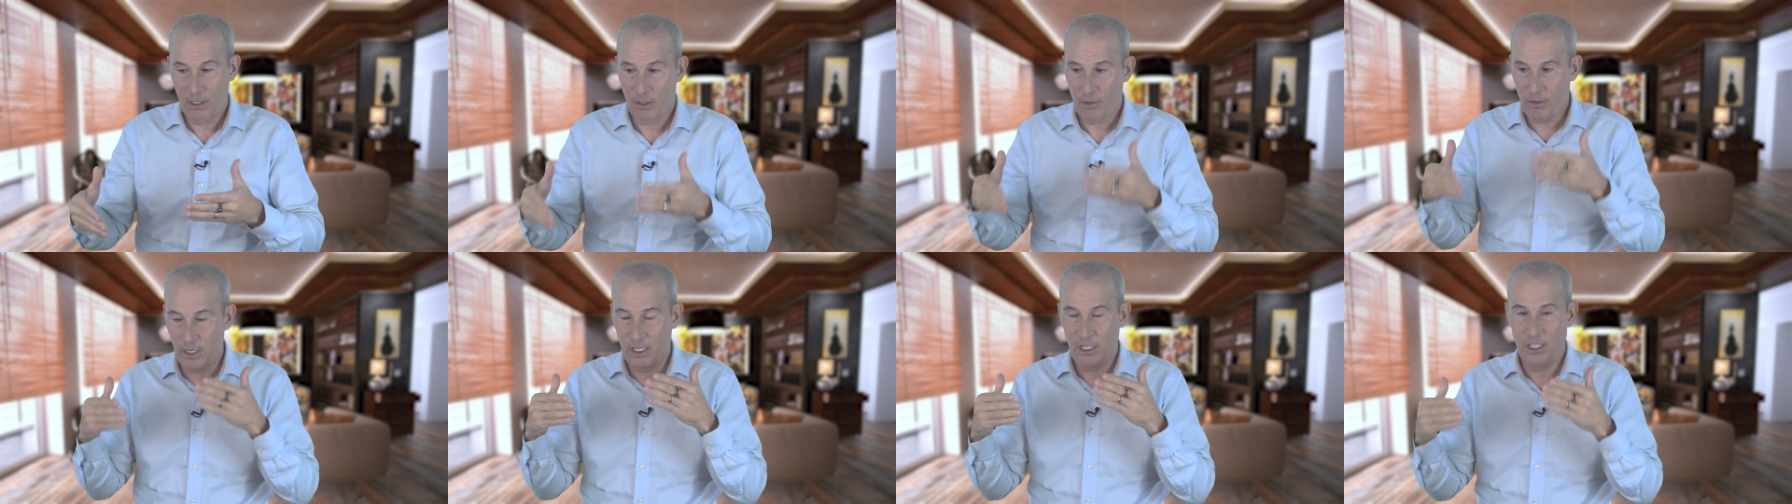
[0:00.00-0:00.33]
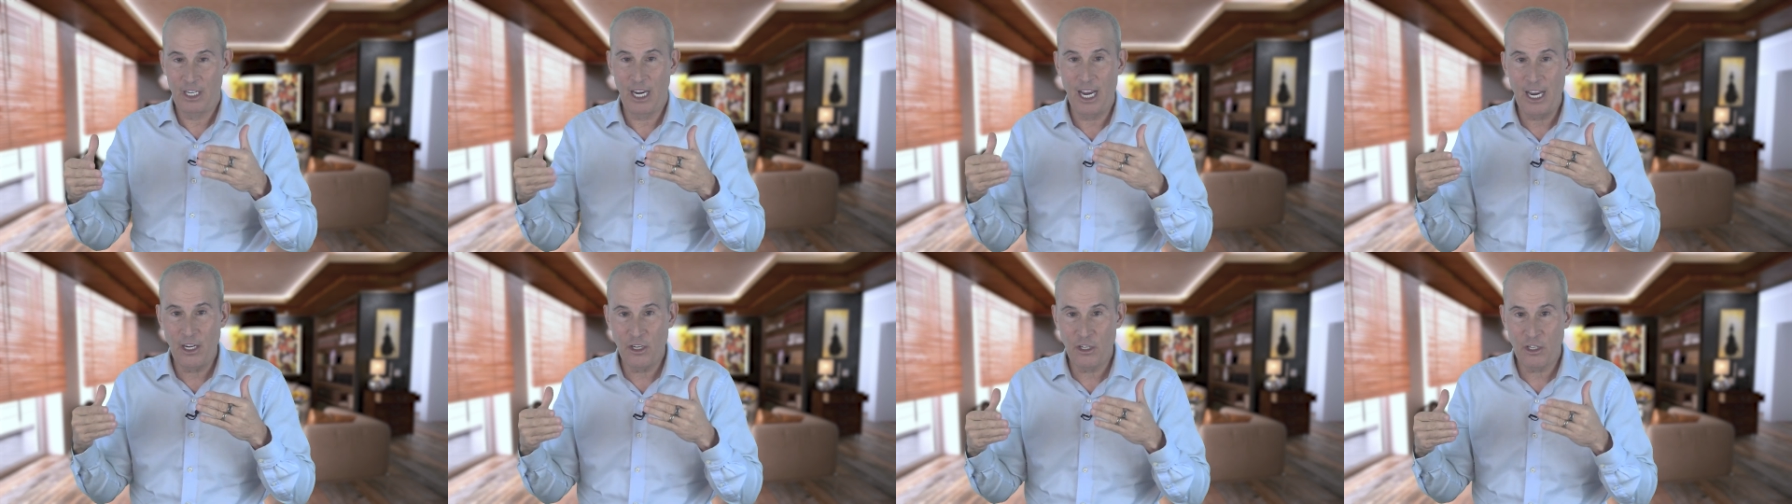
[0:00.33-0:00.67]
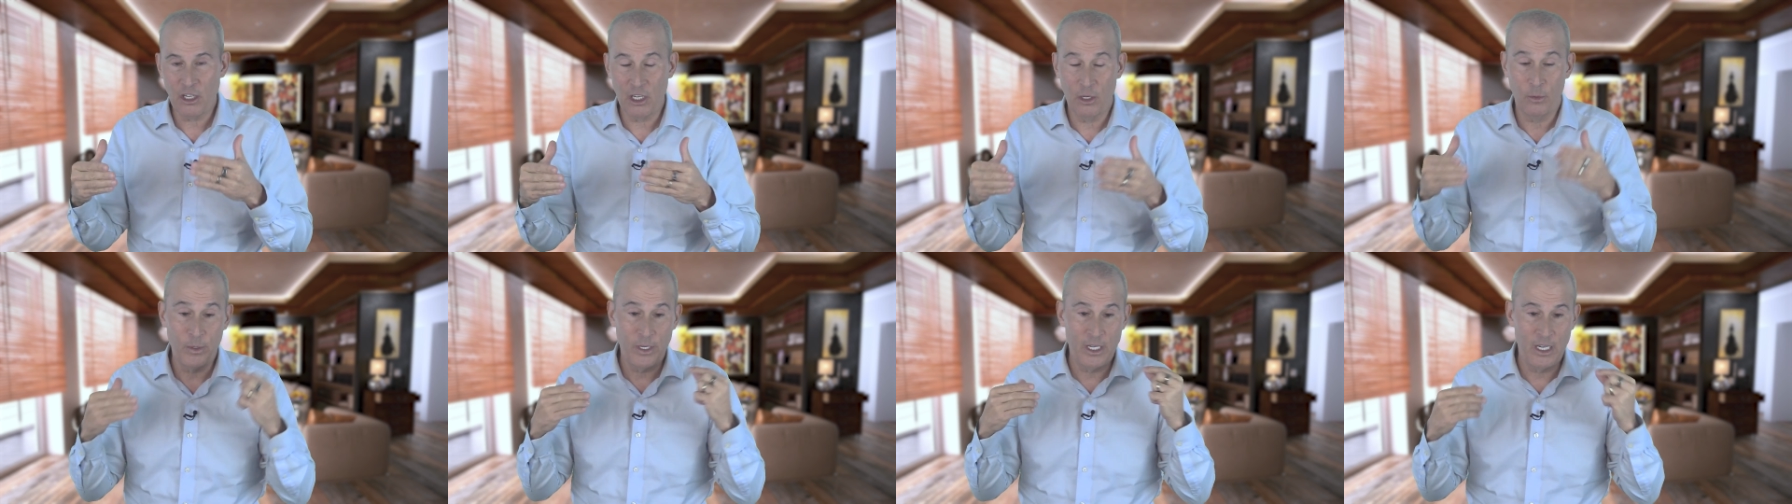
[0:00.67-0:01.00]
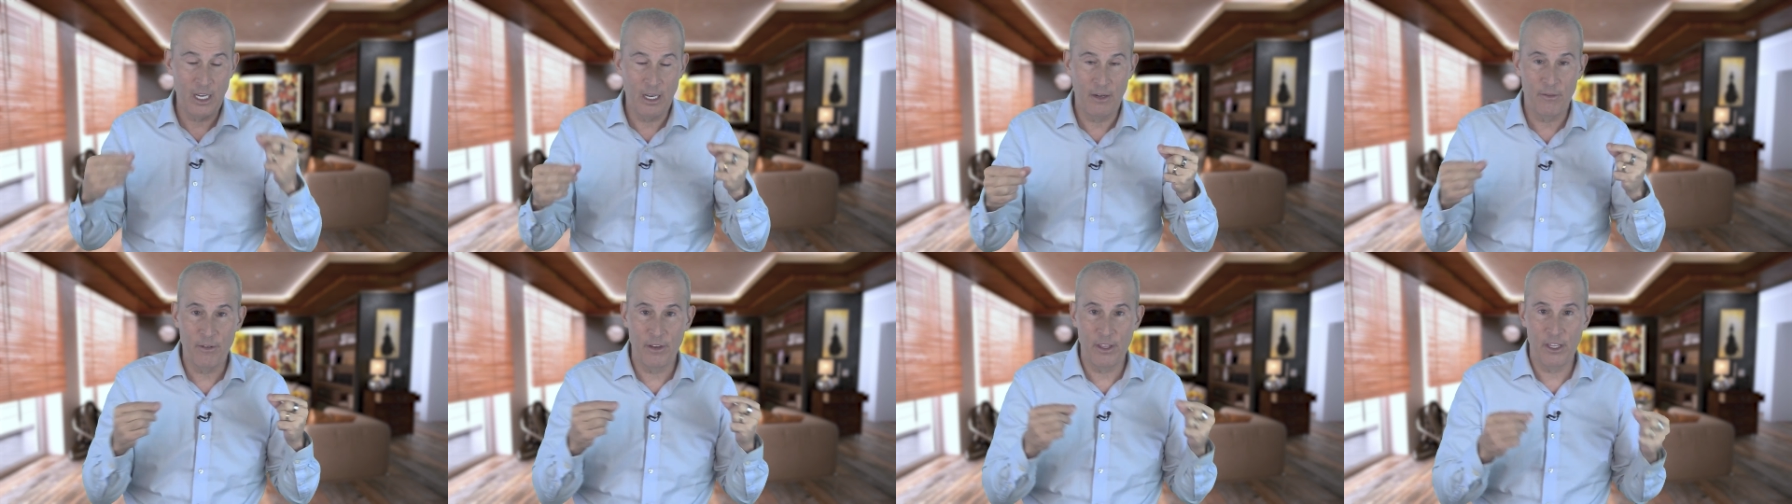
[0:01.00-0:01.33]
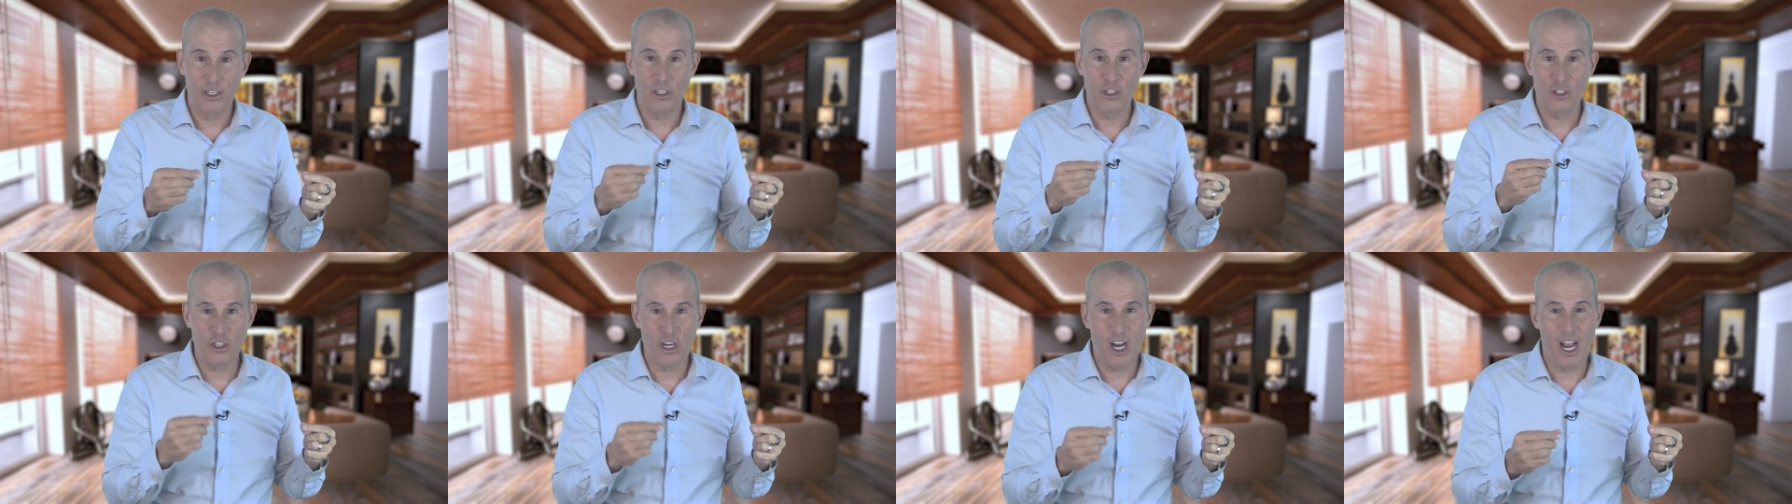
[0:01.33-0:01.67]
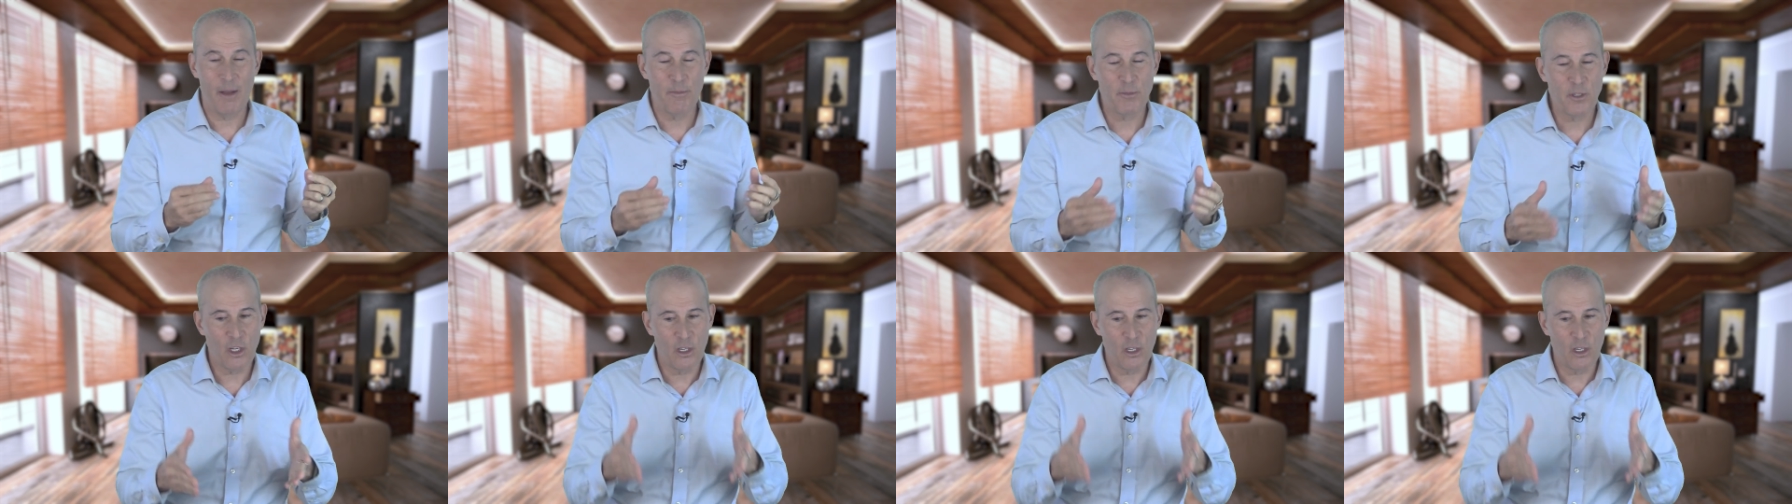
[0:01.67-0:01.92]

credential we need for this job.